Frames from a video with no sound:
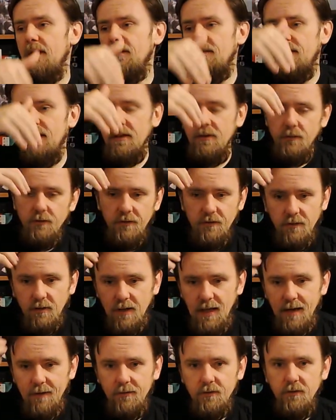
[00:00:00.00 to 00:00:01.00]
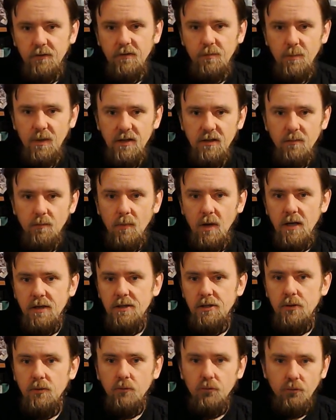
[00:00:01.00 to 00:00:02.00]
and then you still have to spend
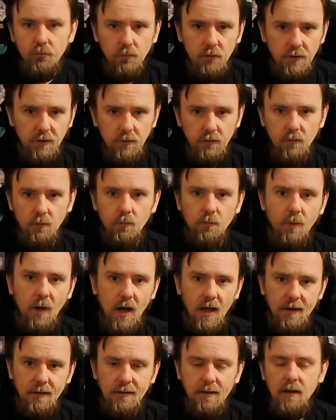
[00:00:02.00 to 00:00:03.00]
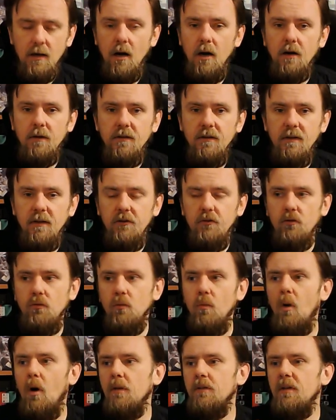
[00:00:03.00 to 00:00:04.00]
money usually to buy the card that you
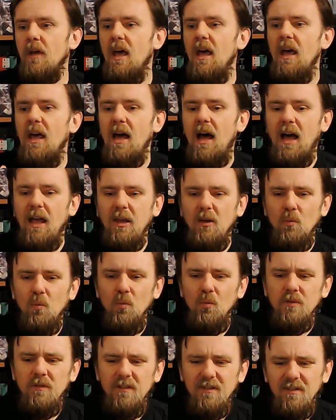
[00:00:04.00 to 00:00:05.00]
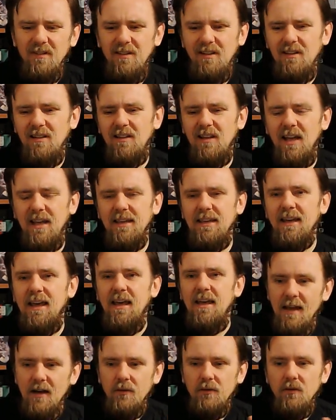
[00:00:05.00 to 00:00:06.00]
want. I would still like
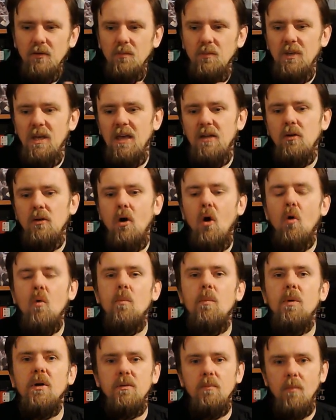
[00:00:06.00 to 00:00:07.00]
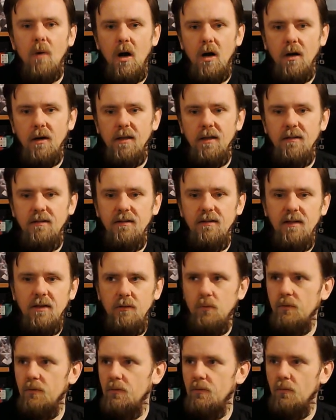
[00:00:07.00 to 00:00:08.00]
there to be an open market
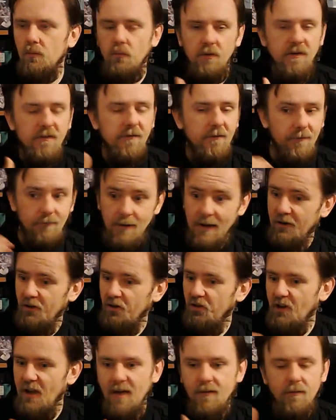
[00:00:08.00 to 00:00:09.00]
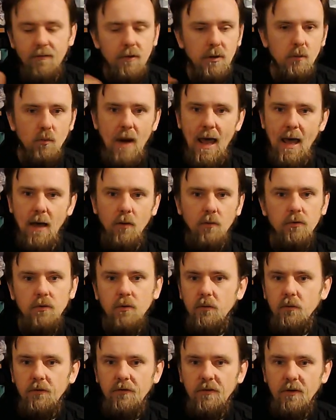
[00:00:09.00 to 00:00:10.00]
that would refresh every round
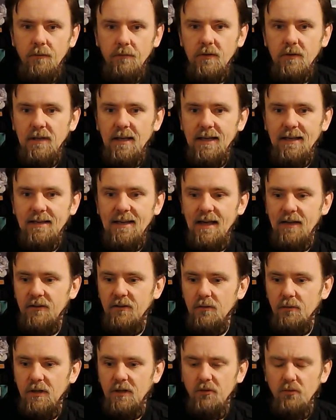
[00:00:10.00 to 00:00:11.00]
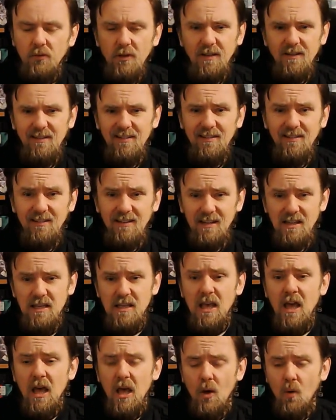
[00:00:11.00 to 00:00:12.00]
or something like that, so that you can see
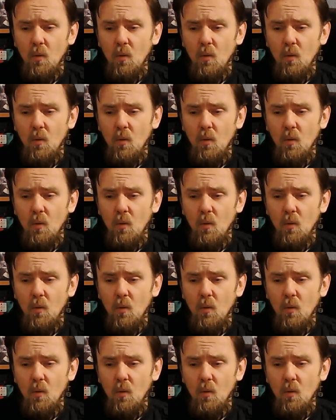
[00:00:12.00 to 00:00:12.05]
